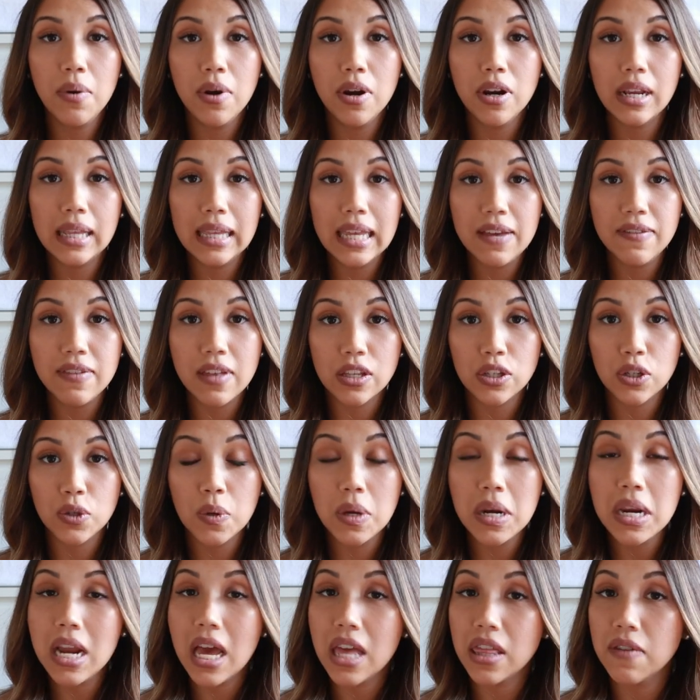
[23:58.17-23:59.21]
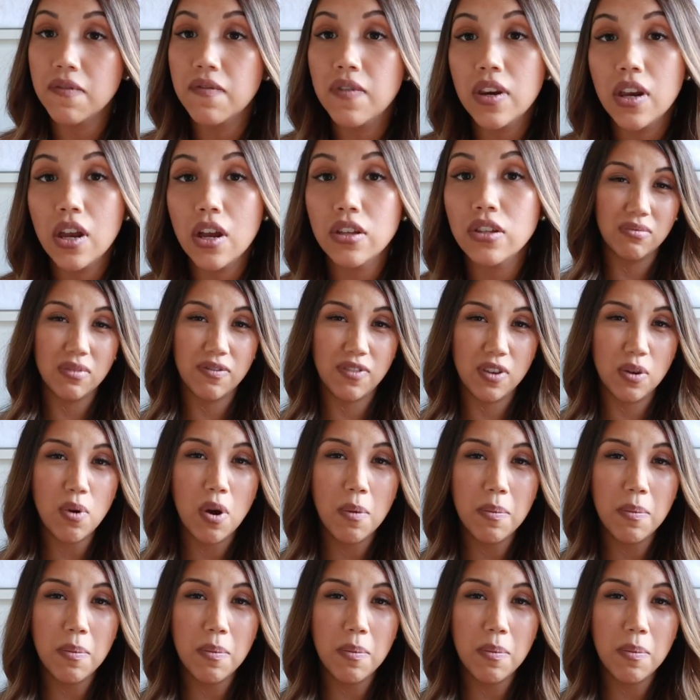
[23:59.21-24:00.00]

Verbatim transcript: wanted to leave that to another video. If you